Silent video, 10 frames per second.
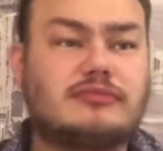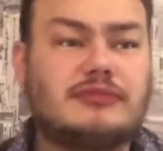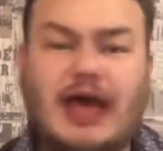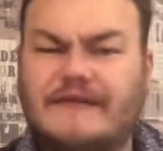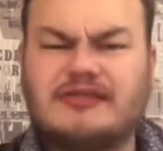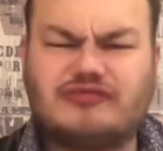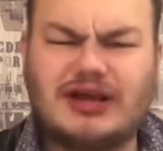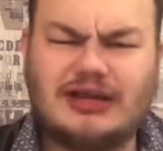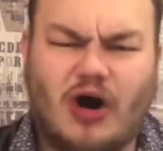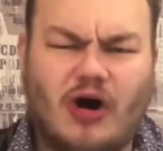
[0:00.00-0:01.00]
That's
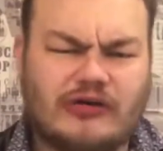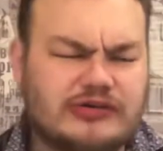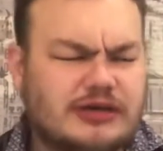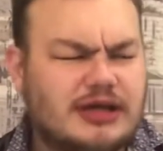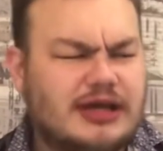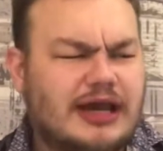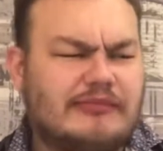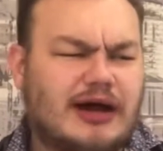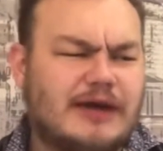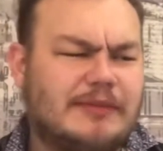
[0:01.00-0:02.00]
really odd, in
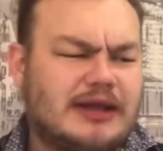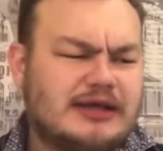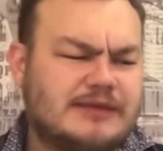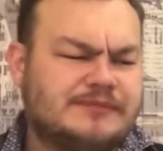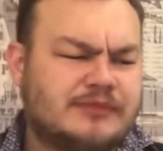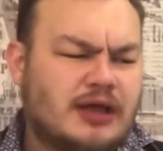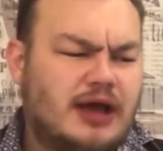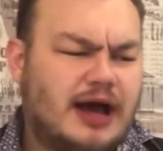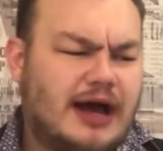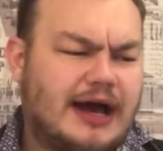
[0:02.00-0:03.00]
my opinion.
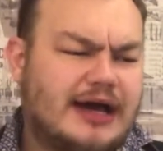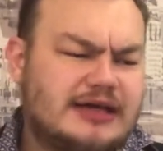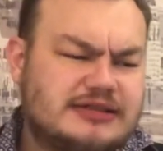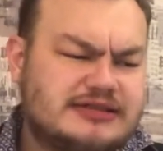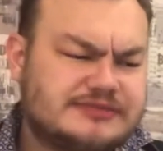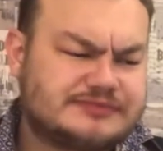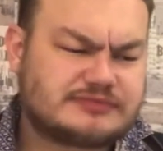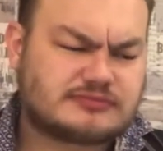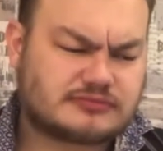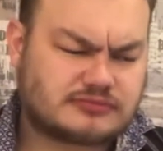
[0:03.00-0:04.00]
And
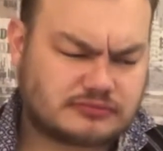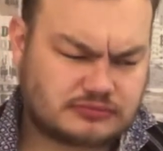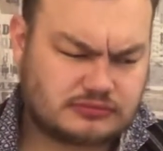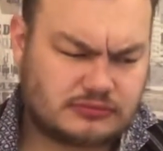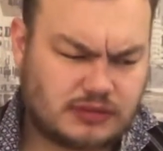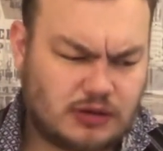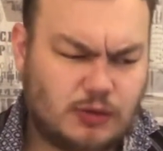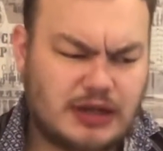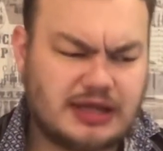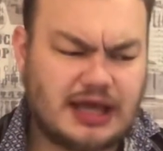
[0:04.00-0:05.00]

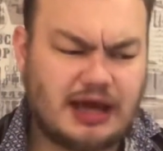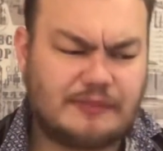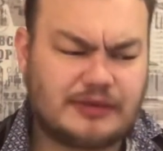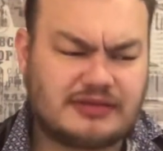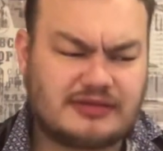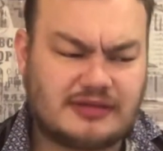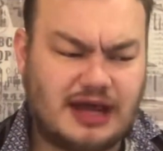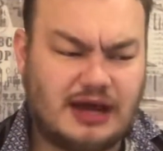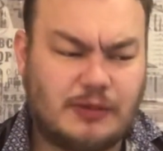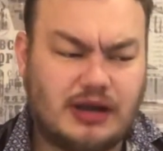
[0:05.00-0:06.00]
when
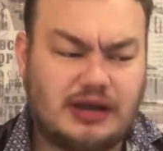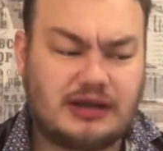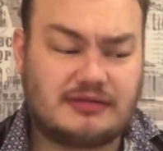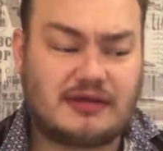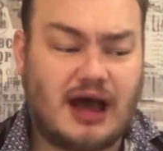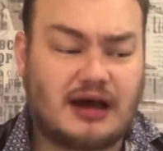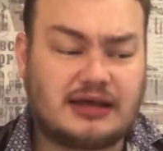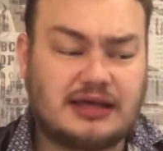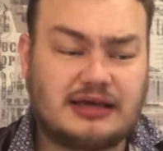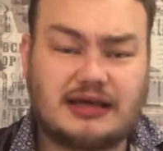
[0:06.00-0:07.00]

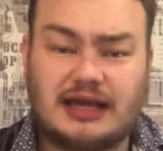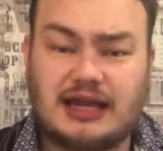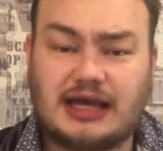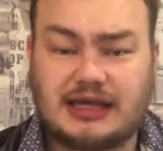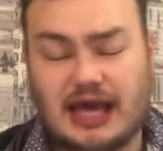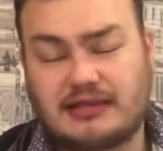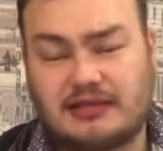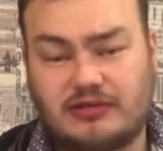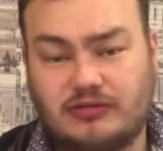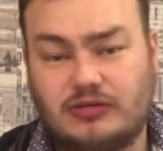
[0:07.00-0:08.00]
Starkey and K-9
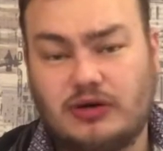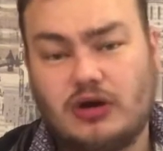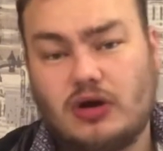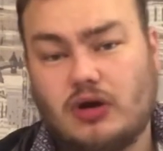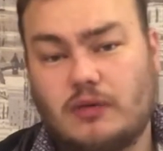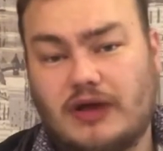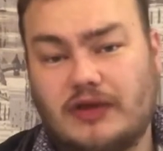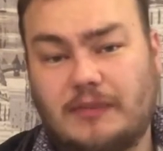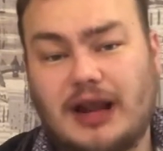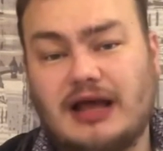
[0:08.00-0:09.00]
get to where
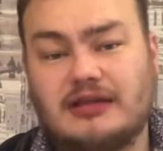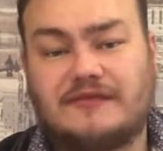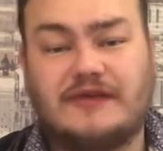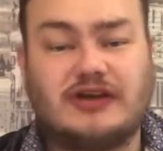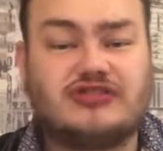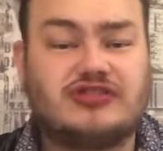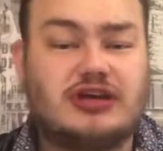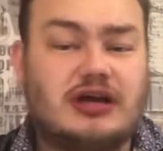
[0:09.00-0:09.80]
they plan to fish,